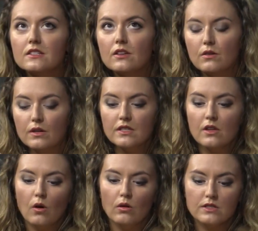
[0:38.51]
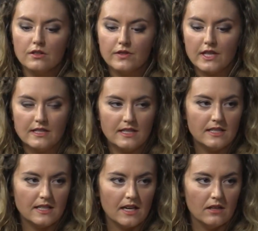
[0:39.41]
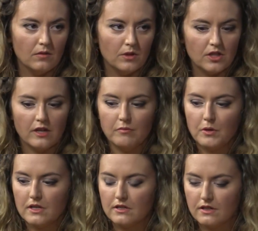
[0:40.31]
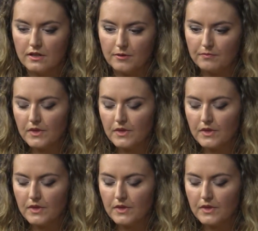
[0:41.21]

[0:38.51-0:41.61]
so according to the old sort of Kinsey scale, which kind of put us on a